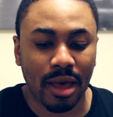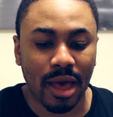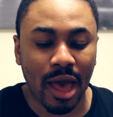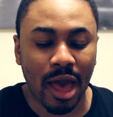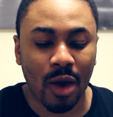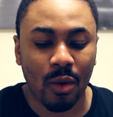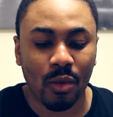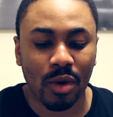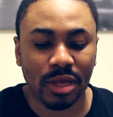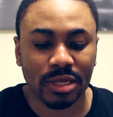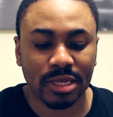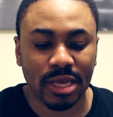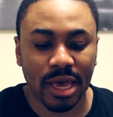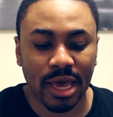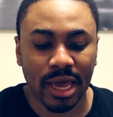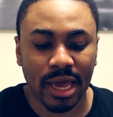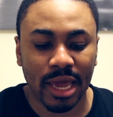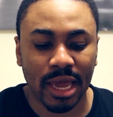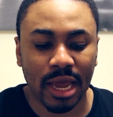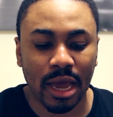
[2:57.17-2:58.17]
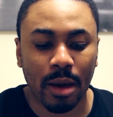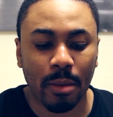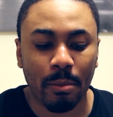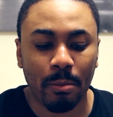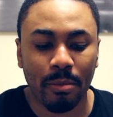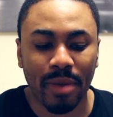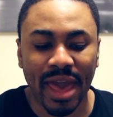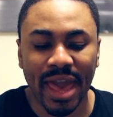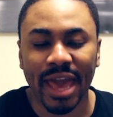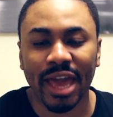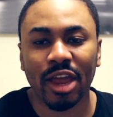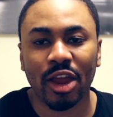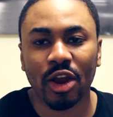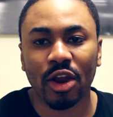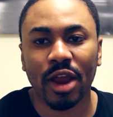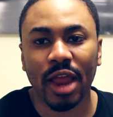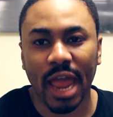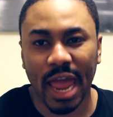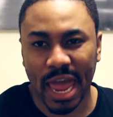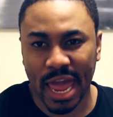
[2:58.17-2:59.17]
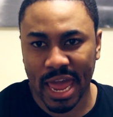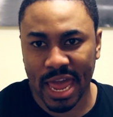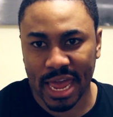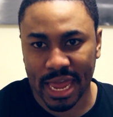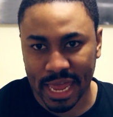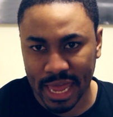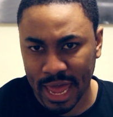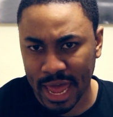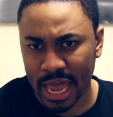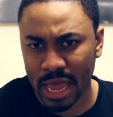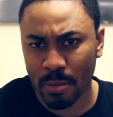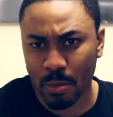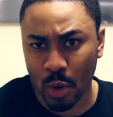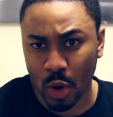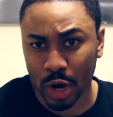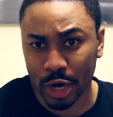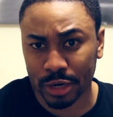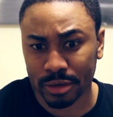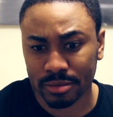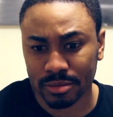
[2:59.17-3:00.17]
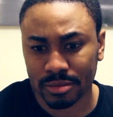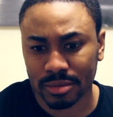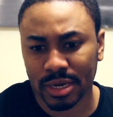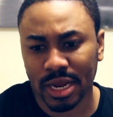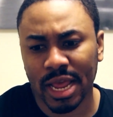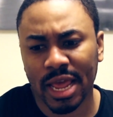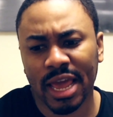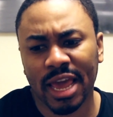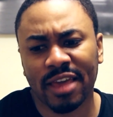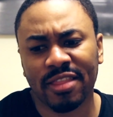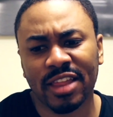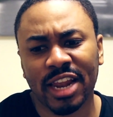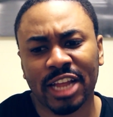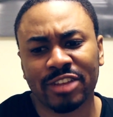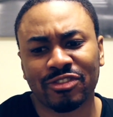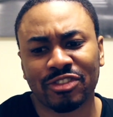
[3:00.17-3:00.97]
I was a bagger at Kmart. Then I